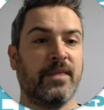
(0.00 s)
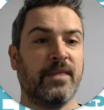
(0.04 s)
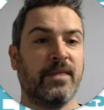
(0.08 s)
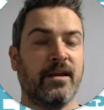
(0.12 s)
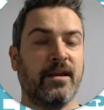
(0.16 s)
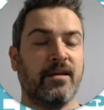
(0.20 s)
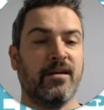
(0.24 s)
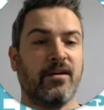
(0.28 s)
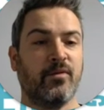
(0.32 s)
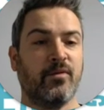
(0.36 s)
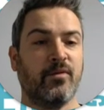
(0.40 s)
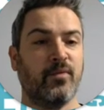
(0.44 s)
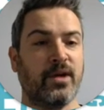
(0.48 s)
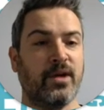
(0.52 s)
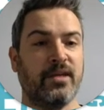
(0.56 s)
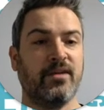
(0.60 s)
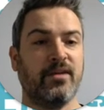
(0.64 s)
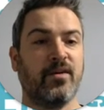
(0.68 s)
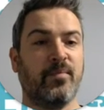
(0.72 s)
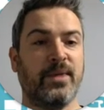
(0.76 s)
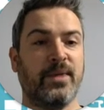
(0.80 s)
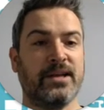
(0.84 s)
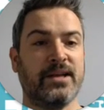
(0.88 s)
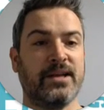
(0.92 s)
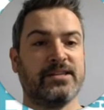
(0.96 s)
where they are
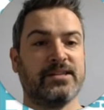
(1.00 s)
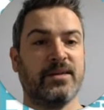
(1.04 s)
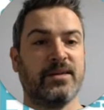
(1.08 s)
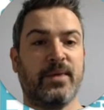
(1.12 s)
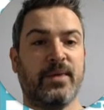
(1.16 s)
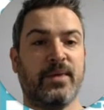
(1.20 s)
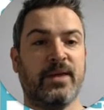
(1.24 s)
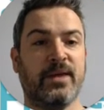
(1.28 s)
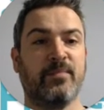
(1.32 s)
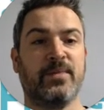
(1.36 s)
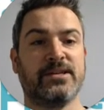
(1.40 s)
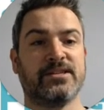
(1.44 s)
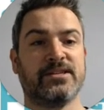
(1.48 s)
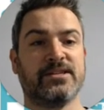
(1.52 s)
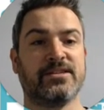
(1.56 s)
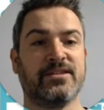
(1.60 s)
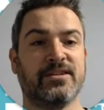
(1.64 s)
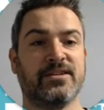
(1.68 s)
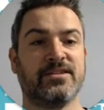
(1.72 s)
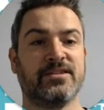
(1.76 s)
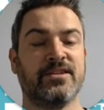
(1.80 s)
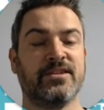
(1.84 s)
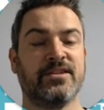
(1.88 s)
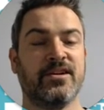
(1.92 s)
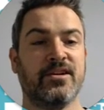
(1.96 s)
basically paying
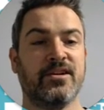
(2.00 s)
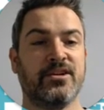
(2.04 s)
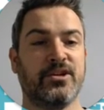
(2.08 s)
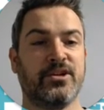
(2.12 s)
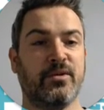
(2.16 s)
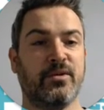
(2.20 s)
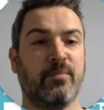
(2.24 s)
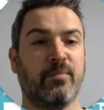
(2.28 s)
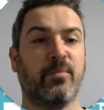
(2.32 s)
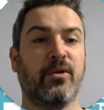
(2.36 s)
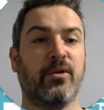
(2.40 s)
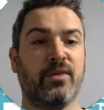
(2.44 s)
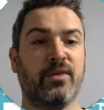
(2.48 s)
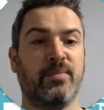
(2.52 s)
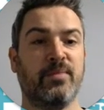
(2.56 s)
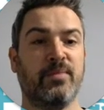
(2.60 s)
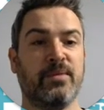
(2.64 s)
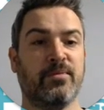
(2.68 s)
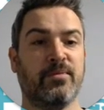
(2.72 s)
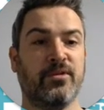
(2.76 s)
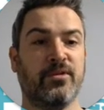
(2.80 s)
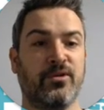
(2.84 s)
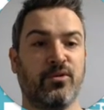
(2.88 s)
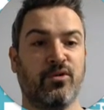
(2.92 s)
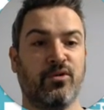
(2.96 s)
businesses to employ people
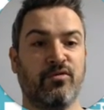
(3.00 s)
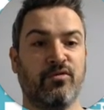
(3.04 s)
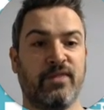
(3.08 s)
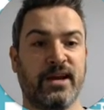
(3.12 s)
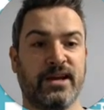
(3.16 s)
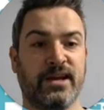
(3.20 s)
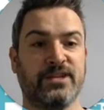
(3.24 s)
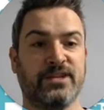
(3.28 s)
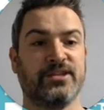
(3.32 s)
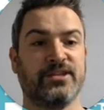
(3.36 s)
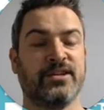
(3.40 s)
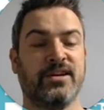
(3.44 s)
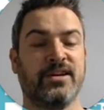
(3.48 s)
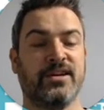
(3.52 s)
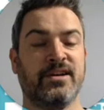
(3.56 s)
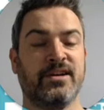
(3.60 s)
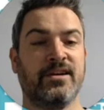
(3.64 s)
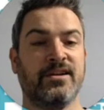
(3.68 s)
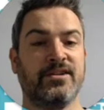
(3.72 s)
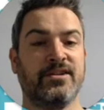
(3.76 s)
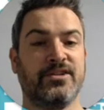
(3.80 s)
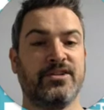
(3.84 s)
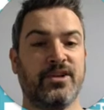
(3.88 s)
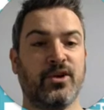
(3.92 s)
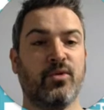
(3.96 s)
your age
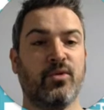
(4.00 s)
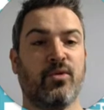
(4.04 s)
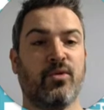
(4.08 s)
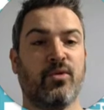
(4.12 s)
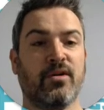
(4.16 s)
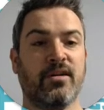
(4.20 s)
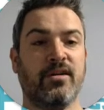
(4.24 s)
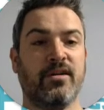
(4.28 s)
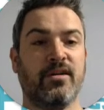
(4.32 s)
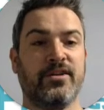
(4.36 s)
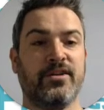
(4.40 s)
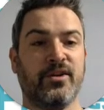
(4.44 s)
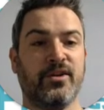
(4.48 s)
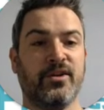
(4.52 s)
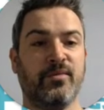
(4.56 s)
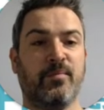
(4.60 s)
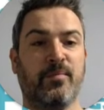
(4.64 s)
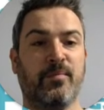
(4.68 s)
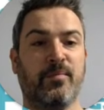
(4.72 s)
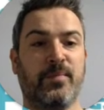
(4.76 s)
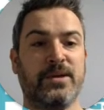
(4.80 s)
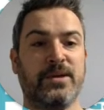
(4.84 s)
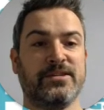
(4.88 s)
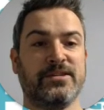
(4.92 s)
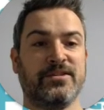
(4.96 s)
to go on and do
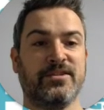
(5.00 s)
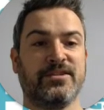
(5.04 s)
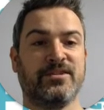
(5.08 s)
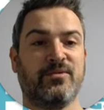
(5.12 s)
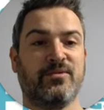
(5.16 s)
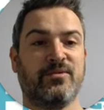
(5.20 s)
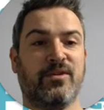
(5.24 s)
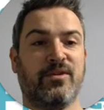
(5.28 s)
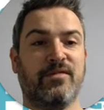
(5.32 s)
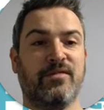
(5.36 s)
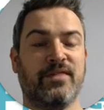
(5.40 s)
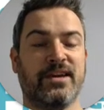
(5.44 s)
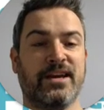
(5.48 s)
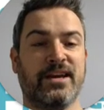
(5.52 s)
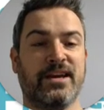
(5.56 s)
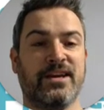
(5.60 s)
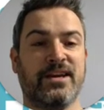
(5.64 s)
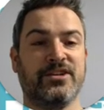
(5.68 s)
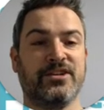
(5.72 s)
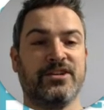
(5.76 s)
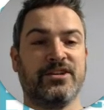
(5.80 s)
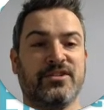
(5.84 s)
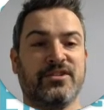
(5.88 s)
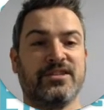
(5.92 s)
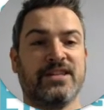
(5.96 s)
business
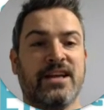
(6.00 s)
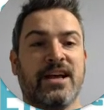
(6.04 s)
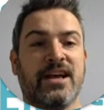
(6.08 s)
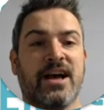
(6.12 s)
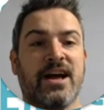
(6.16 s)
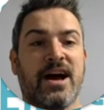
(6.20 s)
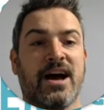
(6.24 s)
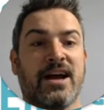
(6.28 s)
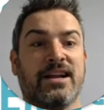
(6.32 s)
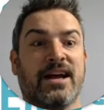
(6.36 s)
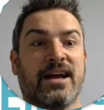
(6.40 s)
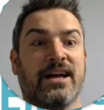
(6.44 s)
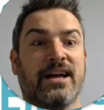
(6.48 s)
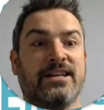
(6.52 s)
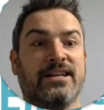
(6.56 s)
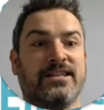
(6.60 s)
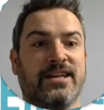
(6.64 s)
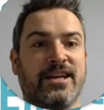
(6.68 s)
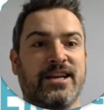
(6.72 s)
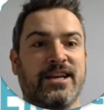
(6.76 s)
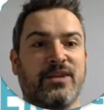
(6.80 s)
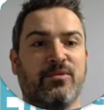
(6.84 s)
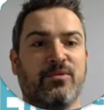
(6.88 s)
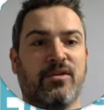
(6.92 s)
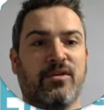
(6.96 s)
qualifications and
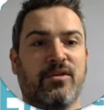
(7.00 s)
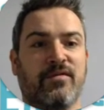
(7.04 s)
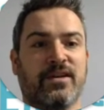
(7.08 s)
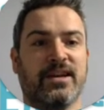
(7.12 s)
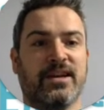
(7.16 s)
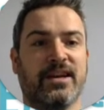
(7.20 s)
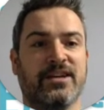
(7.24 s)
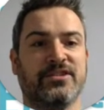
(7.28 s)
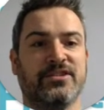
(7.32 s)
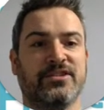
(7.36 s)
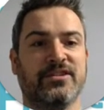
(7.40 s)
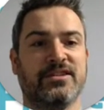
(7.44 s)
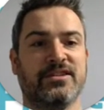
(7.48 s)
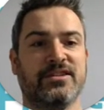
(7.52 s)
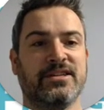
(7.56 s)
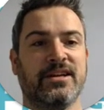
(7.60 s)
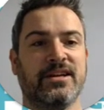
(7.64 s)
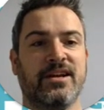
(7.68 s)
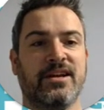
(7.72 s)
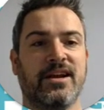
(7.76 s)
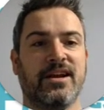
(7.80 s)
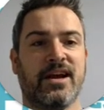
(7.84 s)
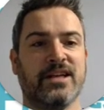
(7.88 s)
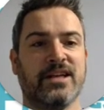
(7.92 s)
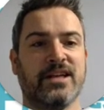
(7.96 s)
IT qualifications
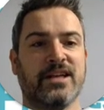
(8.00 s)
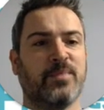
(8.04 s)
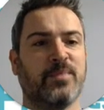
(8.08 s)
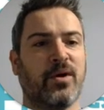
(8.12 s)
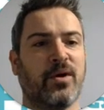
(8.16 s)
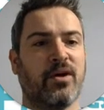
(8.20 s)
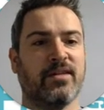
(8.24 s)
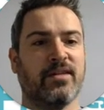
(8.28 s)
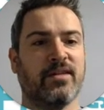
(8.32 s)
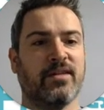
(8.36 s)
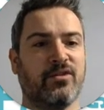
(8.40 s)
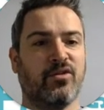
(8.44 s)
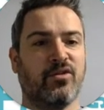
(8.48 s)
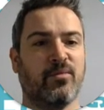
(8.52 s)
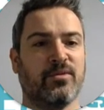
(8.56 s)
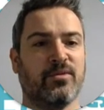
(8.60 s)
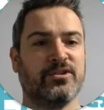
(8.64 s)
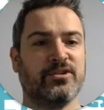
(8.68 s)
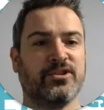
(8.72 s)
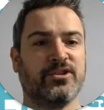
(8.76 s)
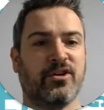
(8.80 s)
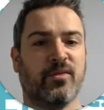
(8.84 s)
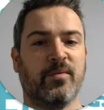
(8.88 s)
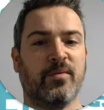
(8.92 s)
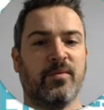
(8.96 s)
as part of their normal job.